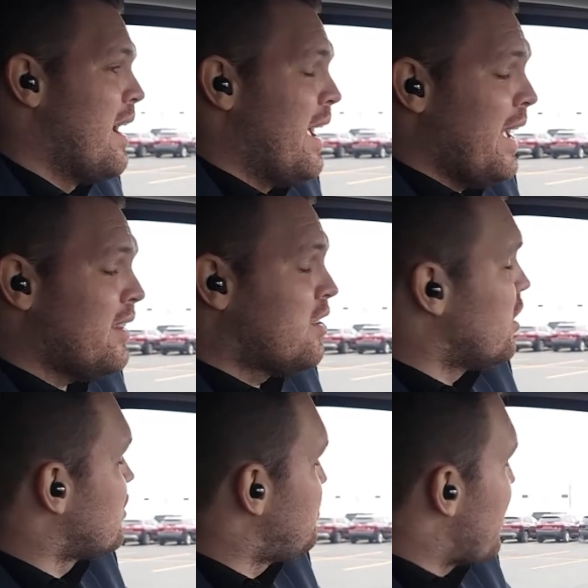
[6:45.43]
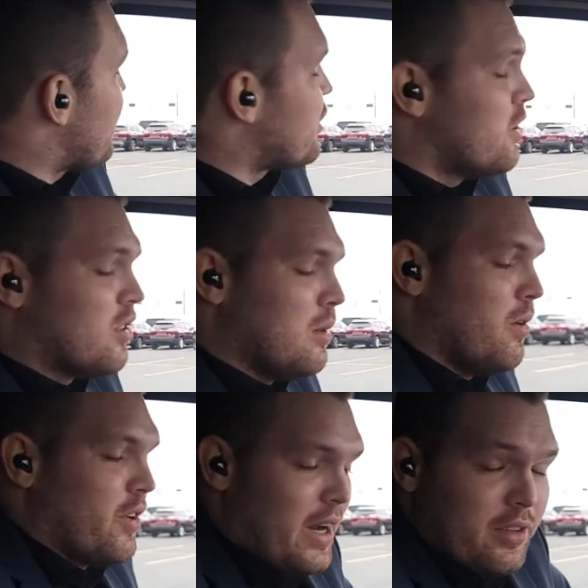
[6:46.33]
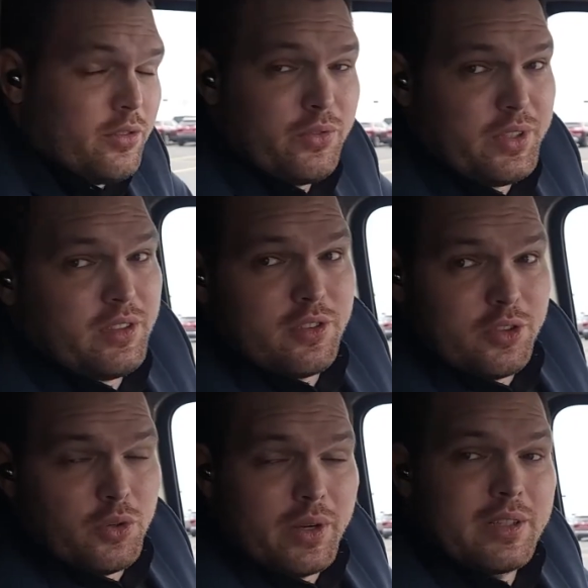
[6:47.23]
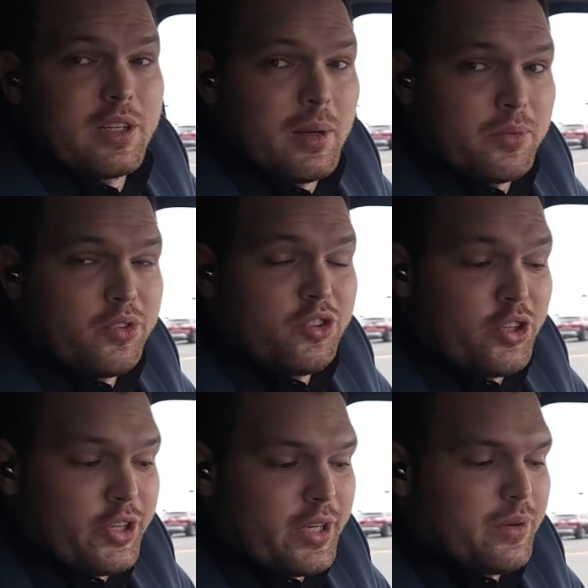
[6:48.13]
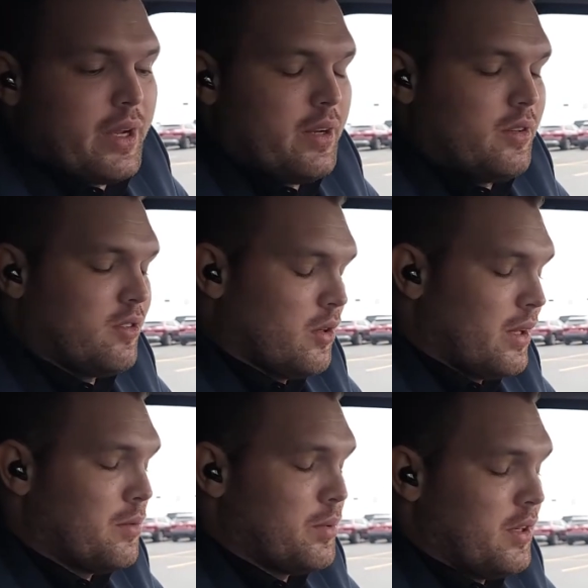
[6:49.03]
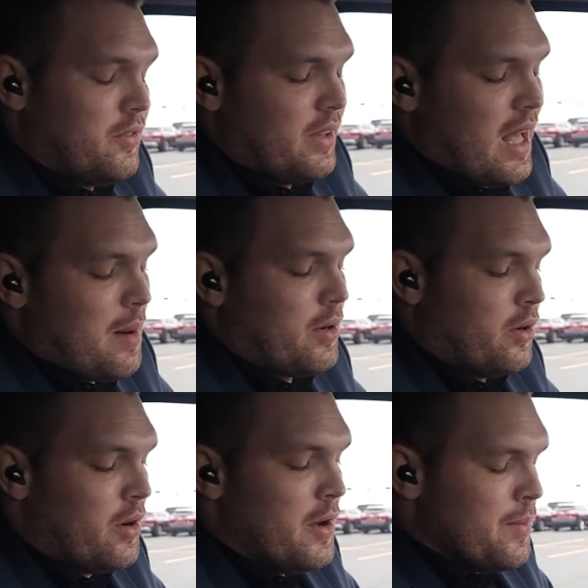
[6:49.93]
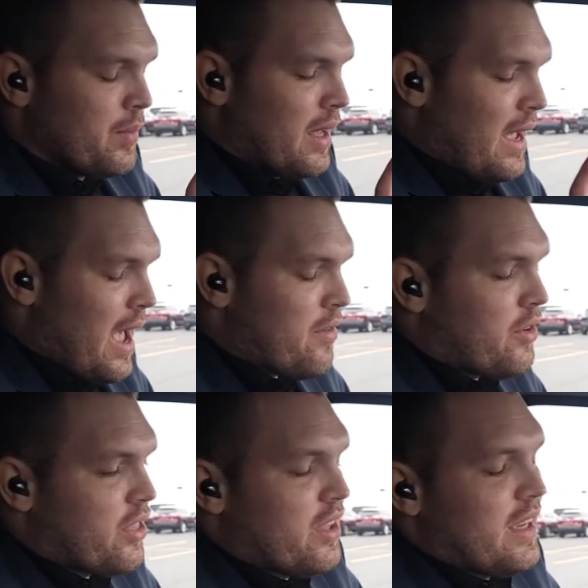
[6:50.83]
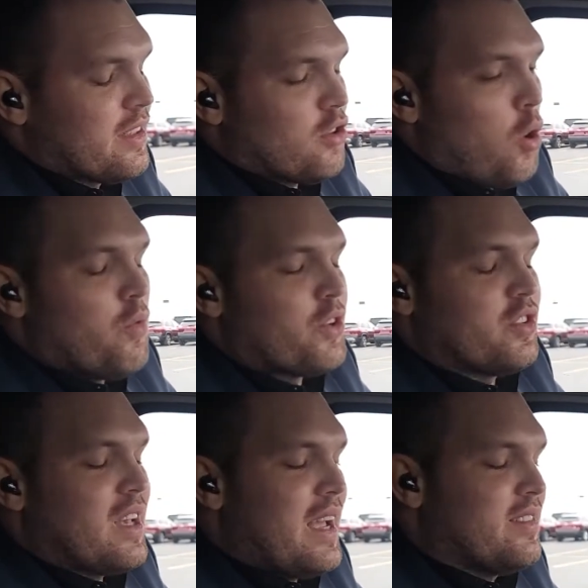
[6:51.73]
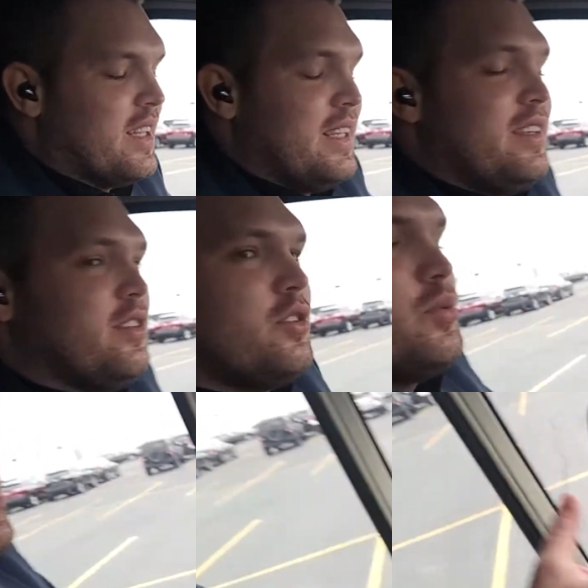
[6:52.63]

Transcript: It does better than some of our SUVs do when it comes to turning radius, so that's pretty phenomenal. Everything is oversized and easy to reach.